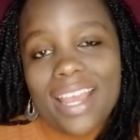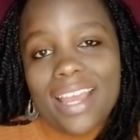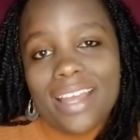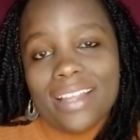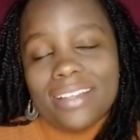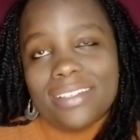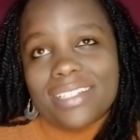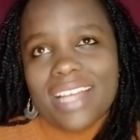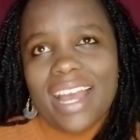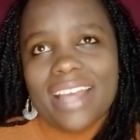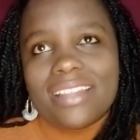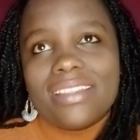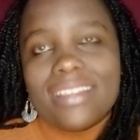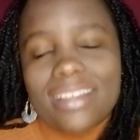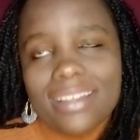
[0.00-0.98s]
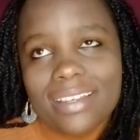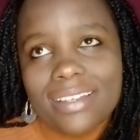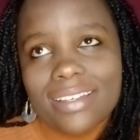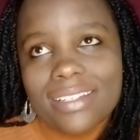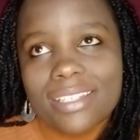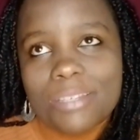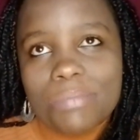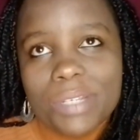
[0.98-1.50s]
And I think
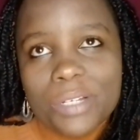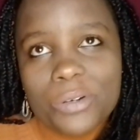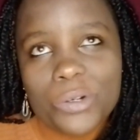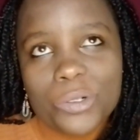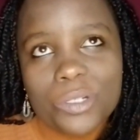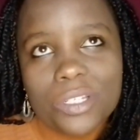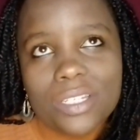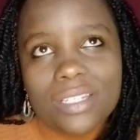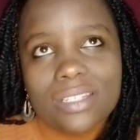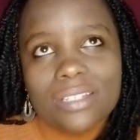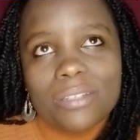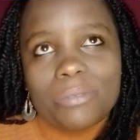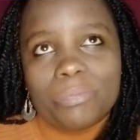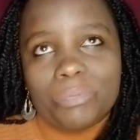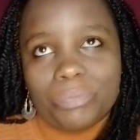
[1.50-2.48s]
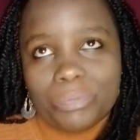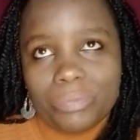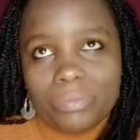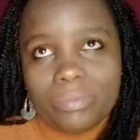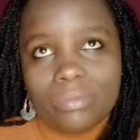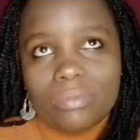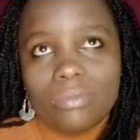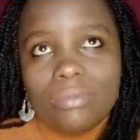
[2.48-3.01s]
it's because
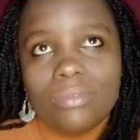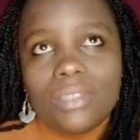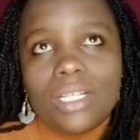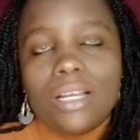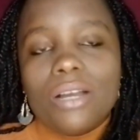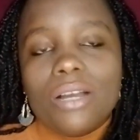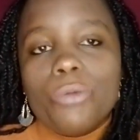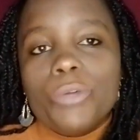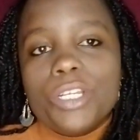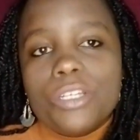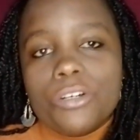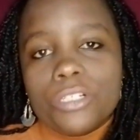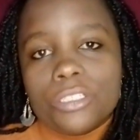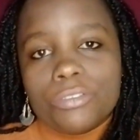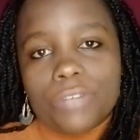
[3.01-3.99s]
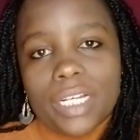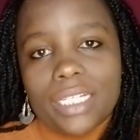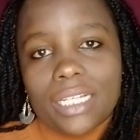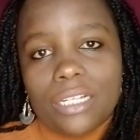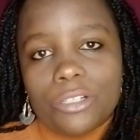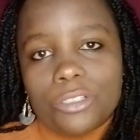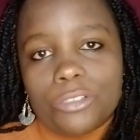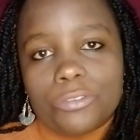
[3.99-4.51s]
we don't find
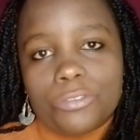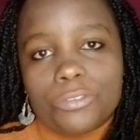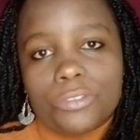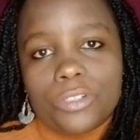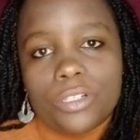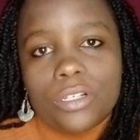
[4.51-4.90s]
a lot of